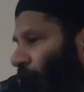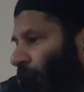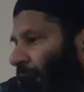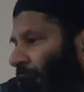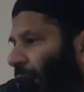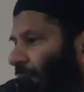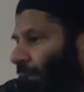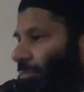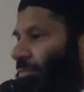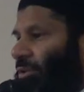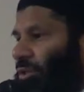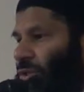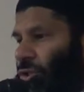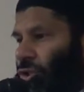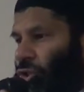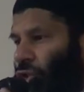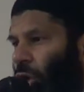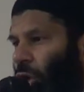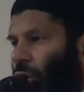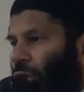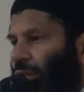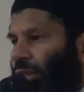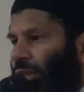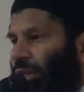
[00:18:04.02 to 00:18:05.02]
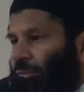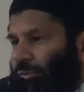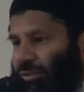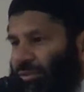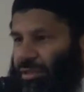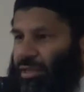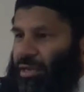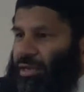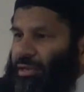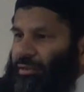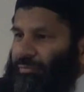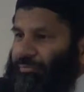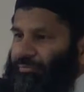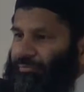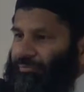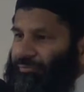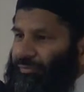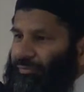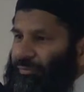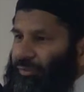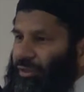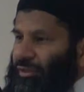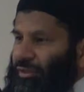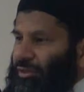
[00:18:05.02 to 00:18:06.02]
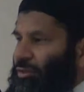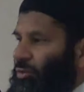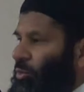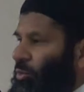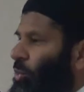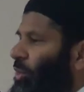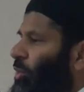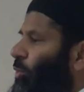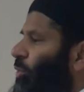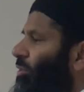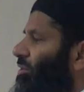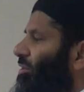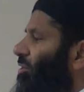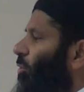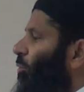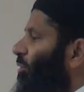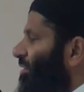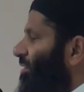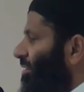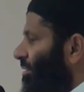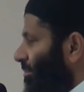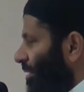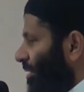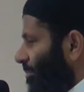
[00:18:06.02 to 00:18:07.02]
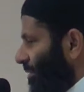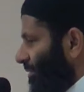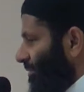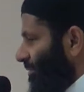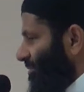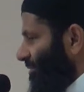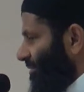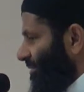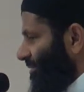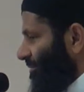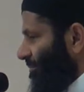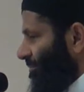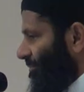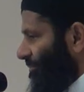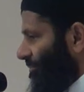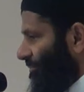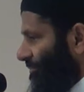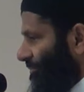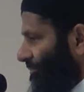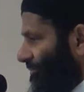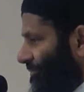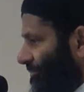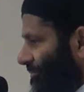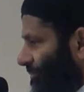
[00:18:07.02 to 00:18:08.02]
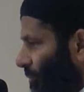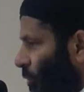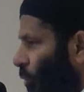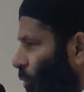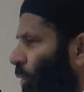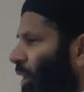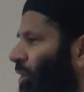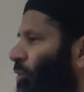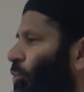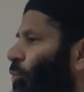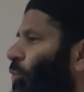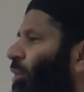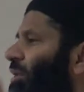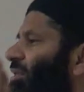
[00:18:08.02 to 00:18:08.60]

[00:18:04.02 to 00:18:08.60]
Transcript: your name. The shock that was there. What was the wisdom, my brothers? What